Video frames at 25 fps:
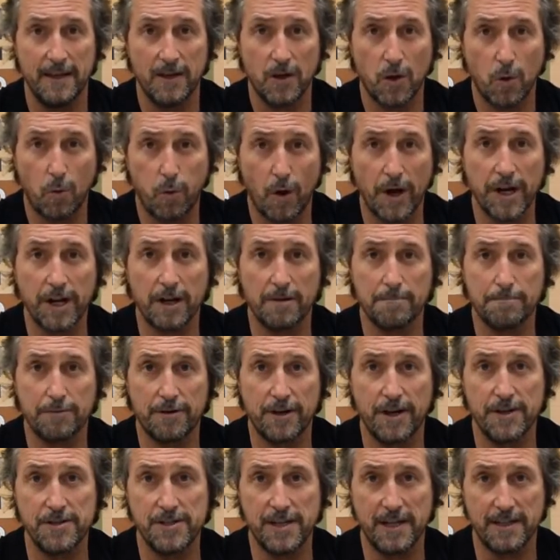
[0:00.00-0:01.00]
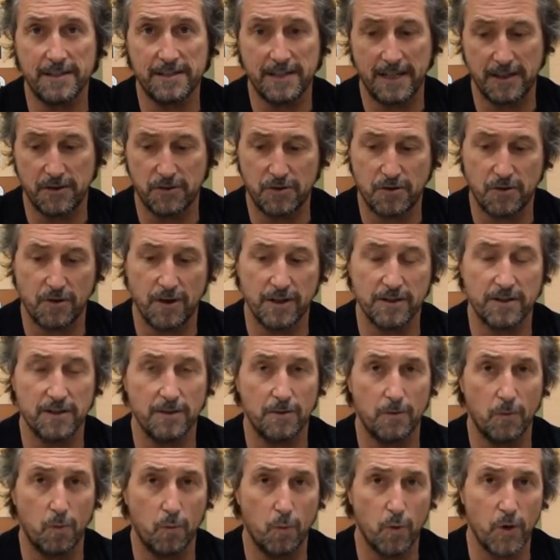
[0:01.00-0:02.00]
quoting on projects and trying
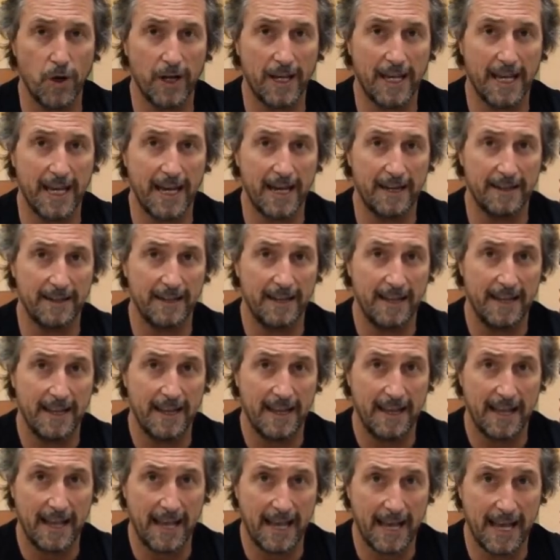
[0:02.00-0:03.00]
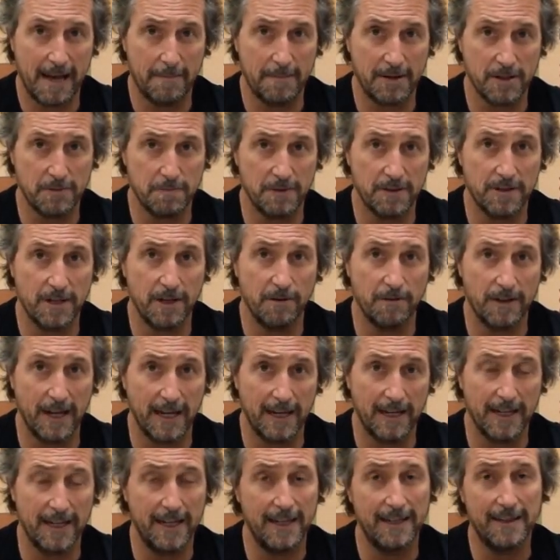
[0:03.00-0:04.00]
to work out how much material they
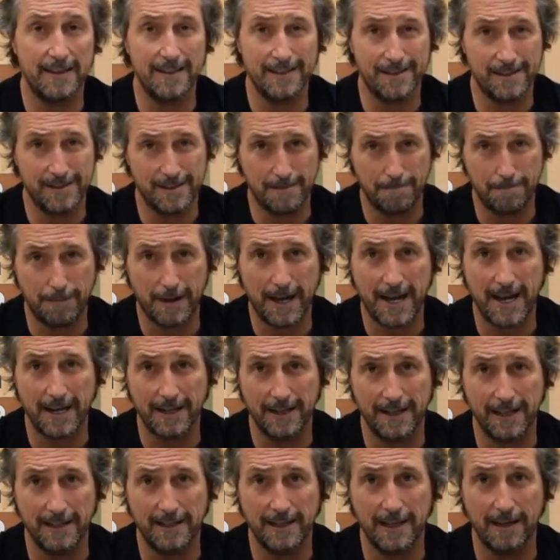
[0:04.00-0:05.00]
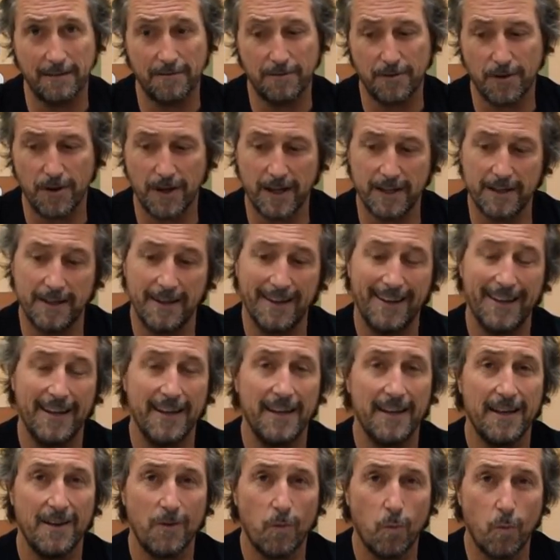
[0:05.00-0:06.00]
need, this is a part you need to get right.
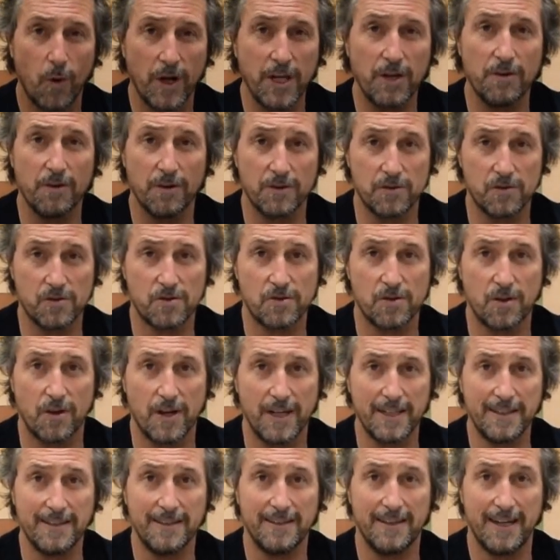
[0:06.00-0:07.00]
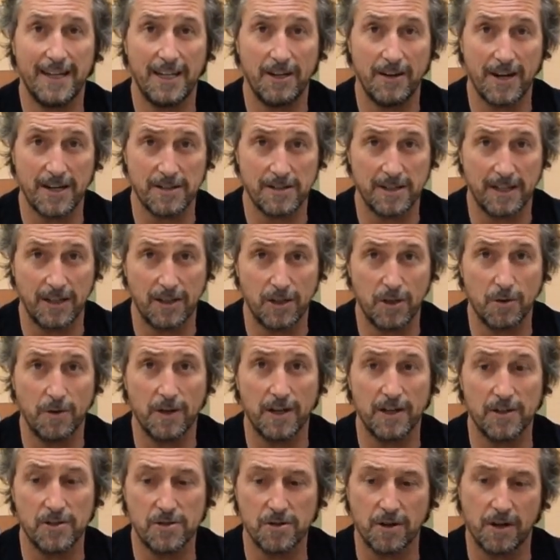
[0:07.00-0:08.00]
When you're on site and you're actually
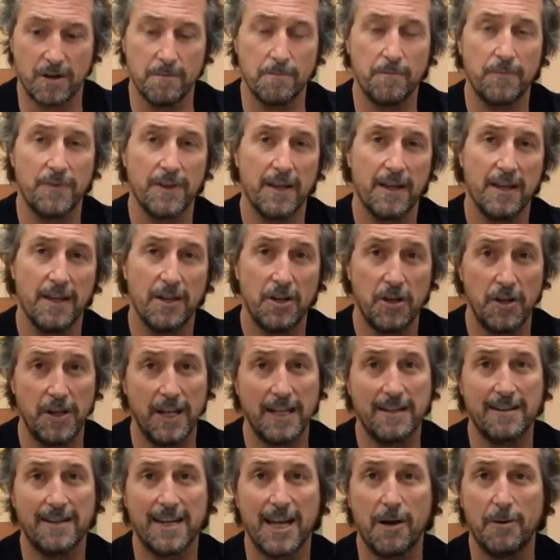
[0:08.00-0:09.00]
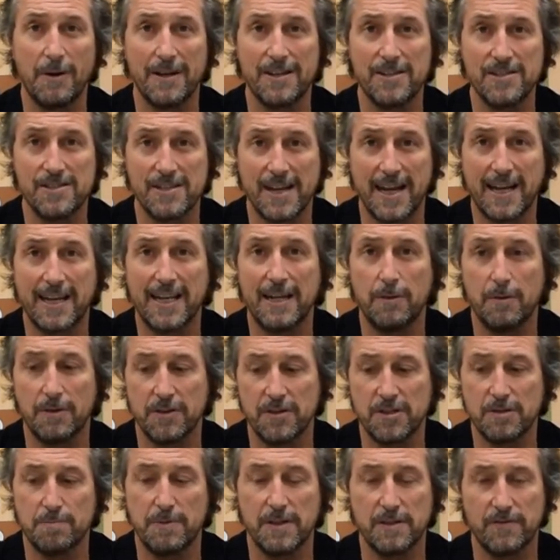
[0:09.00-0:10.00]
doing a job, you need to know exactly what
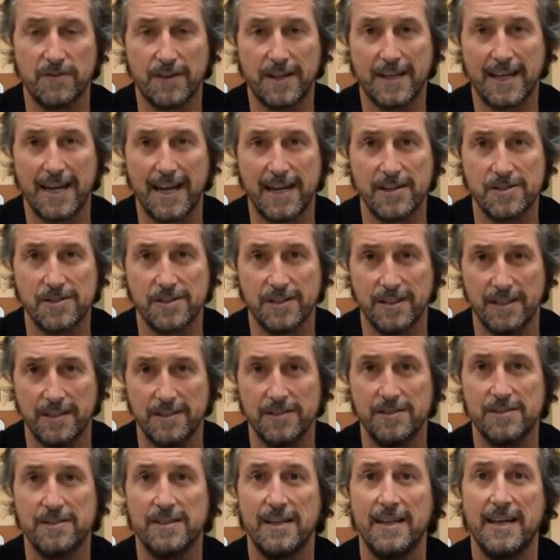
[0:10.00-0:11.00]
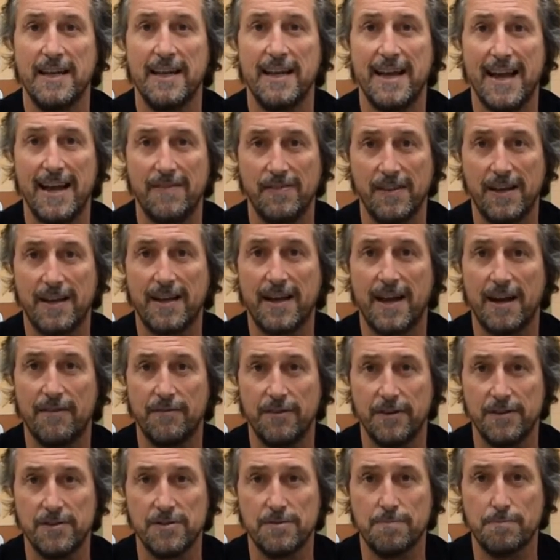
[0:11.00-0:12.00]
the specification is and the
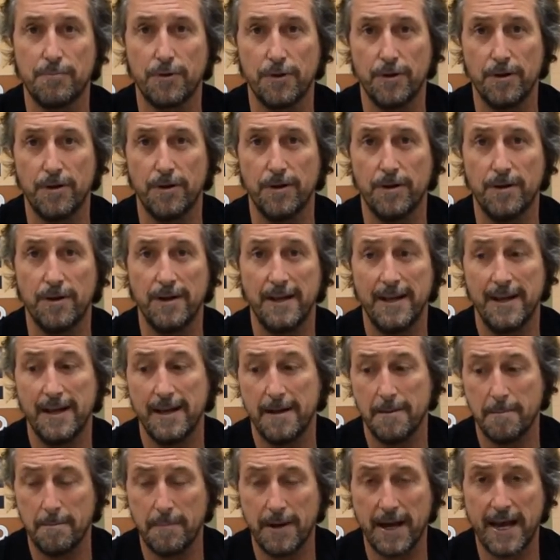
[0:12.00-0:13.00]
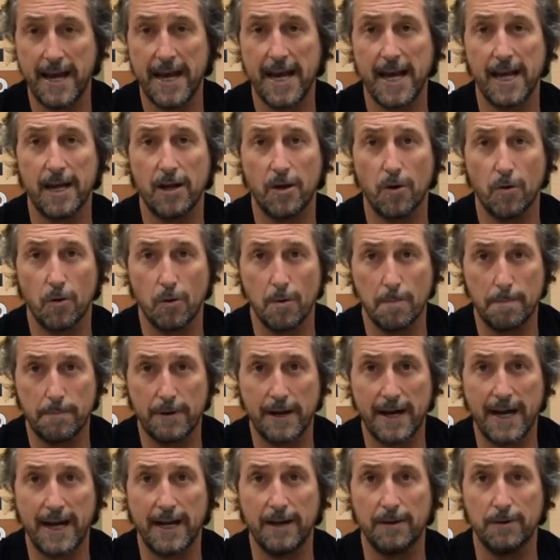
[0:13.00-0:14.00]
coverage per bag or
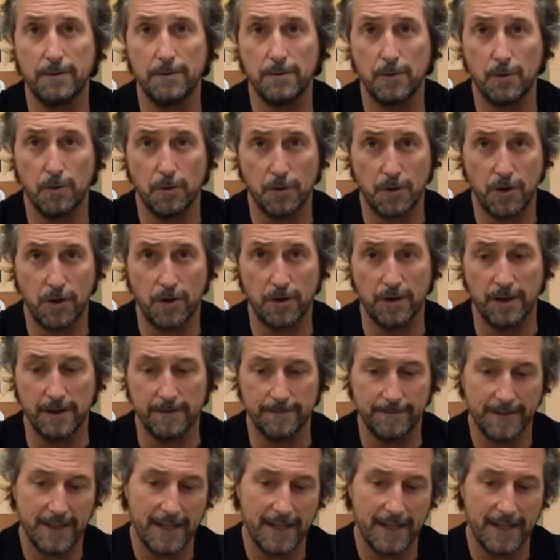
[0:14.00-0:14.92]
pail or unit.